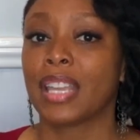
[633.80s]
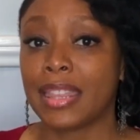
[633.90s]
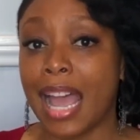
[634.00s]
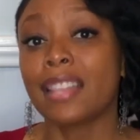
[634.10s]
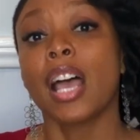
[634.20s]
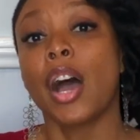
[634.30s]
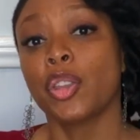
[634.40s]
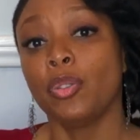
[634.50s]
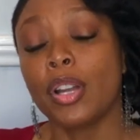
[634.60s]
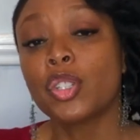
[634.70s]
That's how
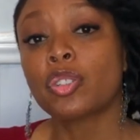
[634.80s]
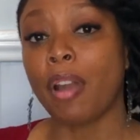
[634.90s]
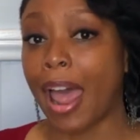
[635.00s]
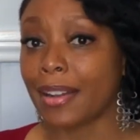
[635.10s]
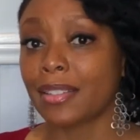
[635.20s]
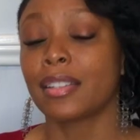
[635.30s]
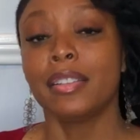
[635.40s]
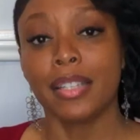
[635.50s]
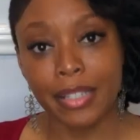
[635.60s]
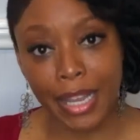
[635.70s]
you attract
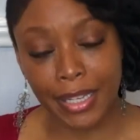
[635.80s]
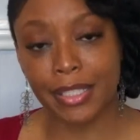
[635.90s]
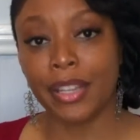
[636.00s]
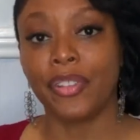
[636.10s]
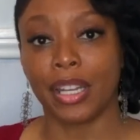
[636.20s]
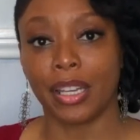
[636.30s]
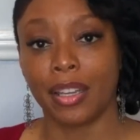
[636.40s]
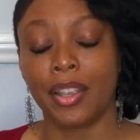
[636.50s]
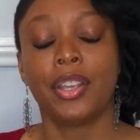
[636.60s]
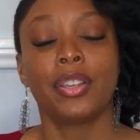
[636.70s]
negativity.
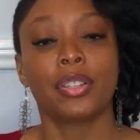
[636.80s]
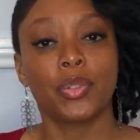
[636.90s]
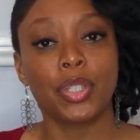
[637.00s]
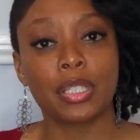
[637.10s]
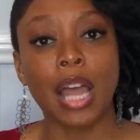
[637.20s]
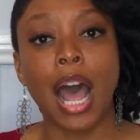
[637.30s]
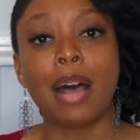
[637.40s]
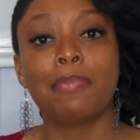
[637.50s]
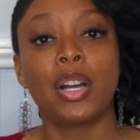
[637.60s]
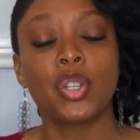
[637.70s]
So
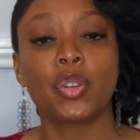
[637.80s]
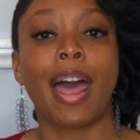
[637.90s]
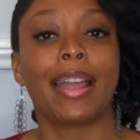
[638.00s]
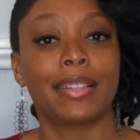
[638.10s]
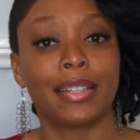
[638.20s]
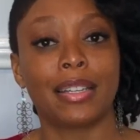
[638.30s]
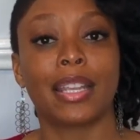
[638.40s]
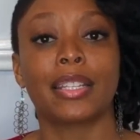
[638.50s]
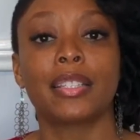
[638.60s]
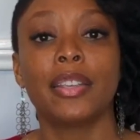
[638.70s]
stop attracting
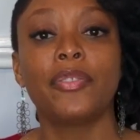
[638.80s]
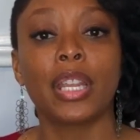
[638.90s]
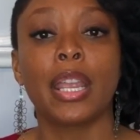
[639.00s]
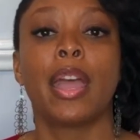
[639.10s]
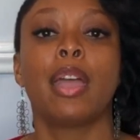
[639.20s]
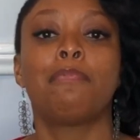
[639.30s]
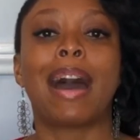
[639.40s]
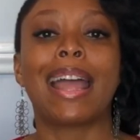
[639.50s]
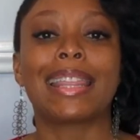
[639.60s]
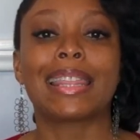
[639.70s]
negativity
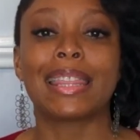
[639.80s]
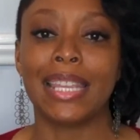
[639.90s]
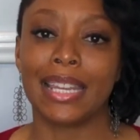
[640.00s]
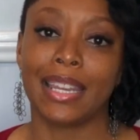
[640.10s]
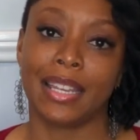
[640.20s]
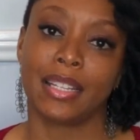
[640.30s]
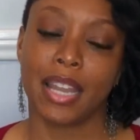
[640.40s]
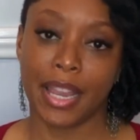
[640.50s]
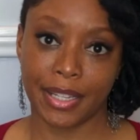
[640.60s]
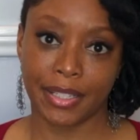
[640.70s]
by thinking
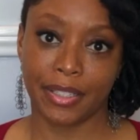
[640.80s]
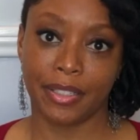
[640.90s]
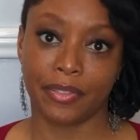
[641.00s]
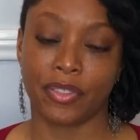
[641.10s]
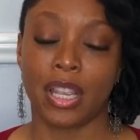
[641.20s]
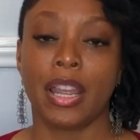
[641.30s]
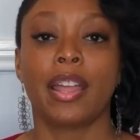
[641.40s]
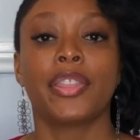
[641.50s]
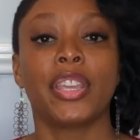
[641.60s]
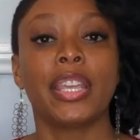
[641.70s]
negative.
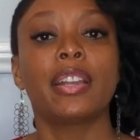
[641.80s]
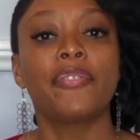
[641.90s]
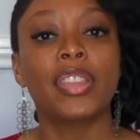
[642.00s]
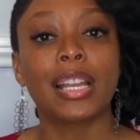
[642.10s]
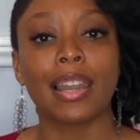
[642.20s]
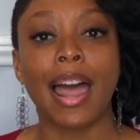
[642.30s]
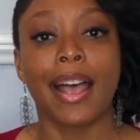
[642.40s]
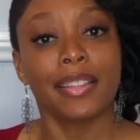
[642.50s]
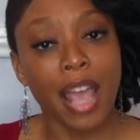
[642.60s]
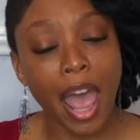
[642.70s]
Think of the
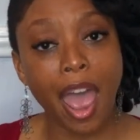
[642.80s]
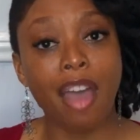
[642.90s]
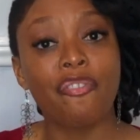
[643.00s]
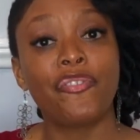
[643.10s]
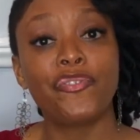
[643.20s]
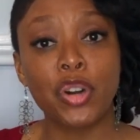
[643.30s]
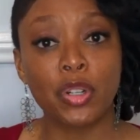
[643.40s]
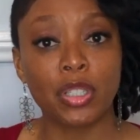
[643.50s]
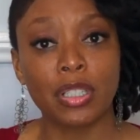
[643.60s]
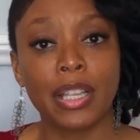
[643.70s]
glass half
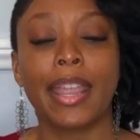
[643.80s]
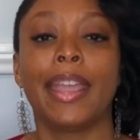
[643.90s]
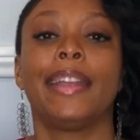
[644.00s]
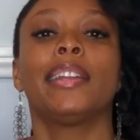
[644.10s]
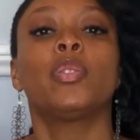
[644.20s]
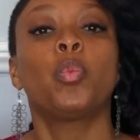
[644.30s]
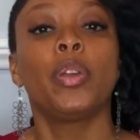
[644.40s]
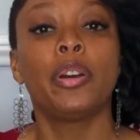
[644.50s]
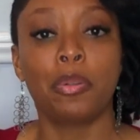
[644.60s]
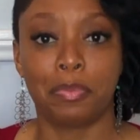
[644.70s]
full and it
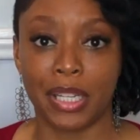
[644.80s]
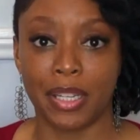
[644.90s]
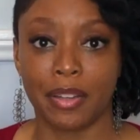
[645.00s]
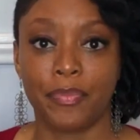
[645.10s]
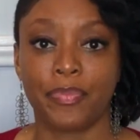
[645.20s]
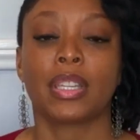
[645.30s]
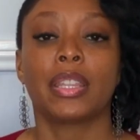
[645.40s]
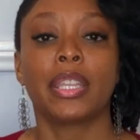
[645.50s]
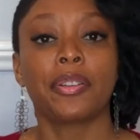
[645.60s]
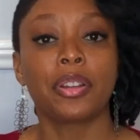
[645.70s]
will be.
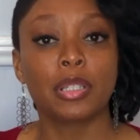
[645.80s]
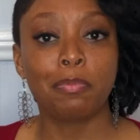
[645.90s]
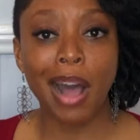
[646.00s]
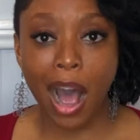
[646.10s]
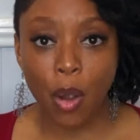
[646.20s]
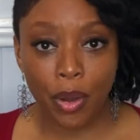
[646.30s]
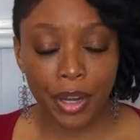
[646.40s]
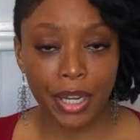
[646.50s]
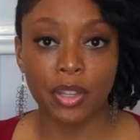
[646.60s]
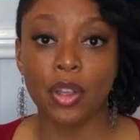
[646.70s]
There is power
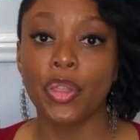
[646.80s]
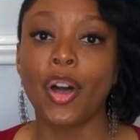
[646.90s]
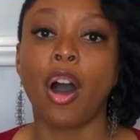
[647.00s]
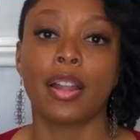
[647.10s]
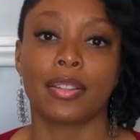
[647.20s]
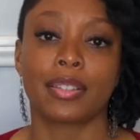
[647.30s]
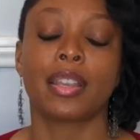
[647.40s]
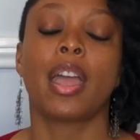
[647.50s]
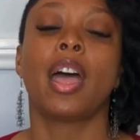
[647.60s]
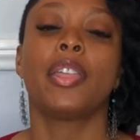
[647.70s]
in your thoughts.
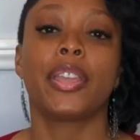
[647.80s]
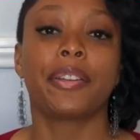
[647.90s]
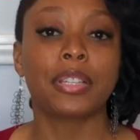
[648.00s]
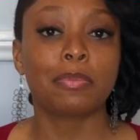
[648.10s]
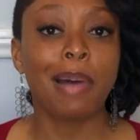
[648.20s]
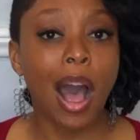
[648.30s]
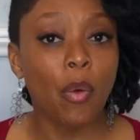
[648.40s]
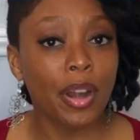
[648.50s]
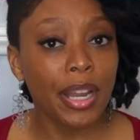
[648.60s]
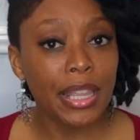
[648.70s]
There is
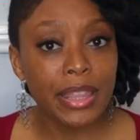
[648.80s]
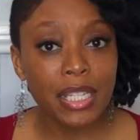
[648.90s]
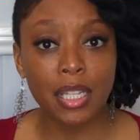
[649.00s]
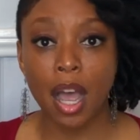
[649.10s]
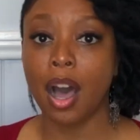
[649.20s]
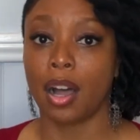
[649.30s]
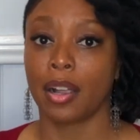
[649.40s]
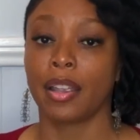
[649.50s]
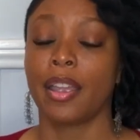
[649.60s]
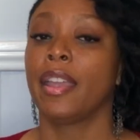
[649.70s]
power in the
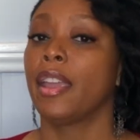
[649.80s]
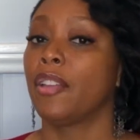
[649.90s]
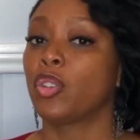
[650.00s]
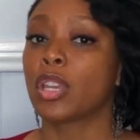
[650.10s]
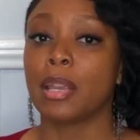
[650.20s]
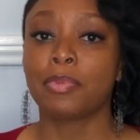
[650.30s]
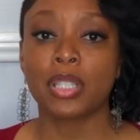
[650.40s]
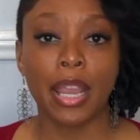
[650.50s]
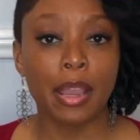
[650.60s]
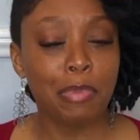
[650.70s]
tongue. If you keep
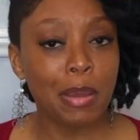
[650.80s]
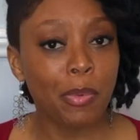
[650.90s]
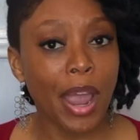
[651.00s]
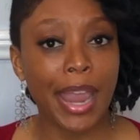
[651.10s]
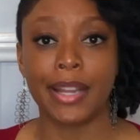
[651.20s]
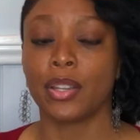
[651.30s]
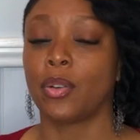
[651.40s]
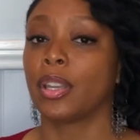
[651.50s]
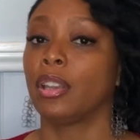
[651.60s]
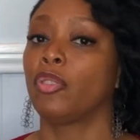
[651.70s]
saying people hating
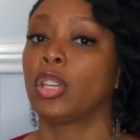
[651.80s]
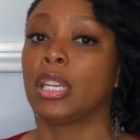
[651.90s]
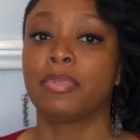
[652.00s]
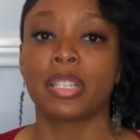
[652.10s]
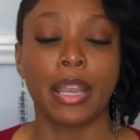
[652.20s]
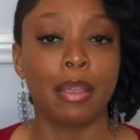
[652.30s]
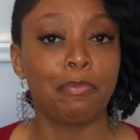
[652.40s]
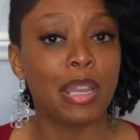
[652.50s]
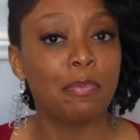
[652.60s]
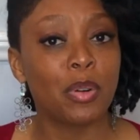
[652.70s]
on you, if you keep saying
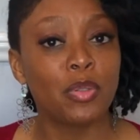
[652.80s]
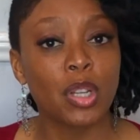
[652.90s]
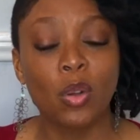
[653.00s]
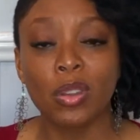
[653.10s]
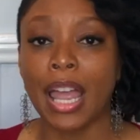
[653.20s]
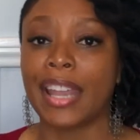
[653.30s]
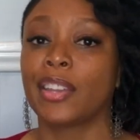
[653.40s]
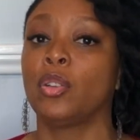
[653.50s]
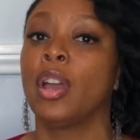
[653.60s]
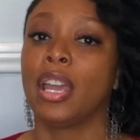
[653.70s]
people don't like
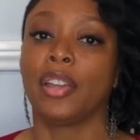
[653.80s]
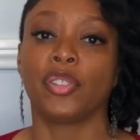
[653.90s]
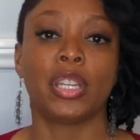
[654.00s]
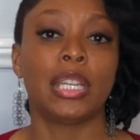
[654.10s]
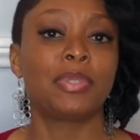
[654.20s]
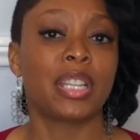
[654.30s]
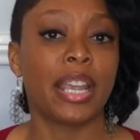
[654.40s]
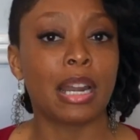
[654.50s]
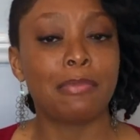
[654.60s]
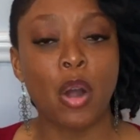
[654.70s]
you, if you keep
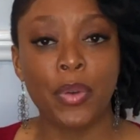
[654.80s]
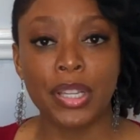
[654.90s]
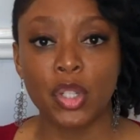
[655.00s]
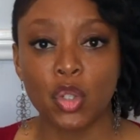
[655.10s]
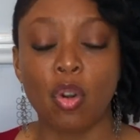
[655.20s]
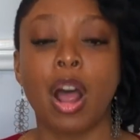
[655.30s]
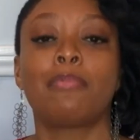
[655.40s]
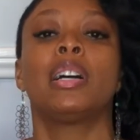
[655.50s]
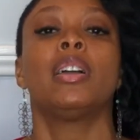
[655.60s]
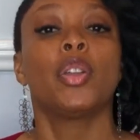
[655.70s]
saying I'm always in
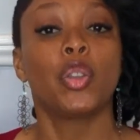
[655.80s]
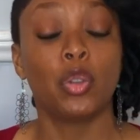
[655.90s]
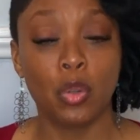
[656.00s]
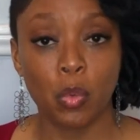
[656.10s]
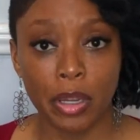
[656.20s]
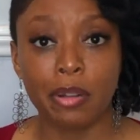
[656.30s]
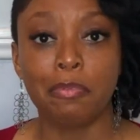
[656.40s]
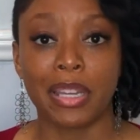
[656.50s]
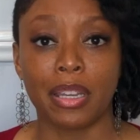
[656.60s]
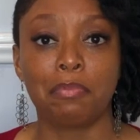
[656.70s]
drama, you will
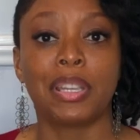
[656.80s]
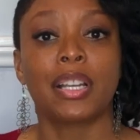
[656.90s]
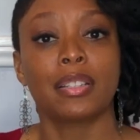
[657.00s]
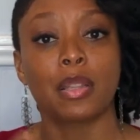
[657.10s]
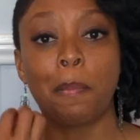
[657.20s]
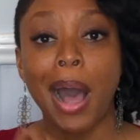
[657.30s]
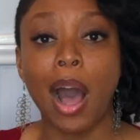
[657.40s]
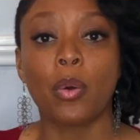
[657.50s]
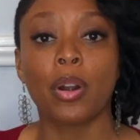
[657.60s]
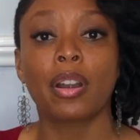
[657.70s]
be, because the
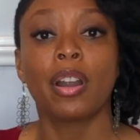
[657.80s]
power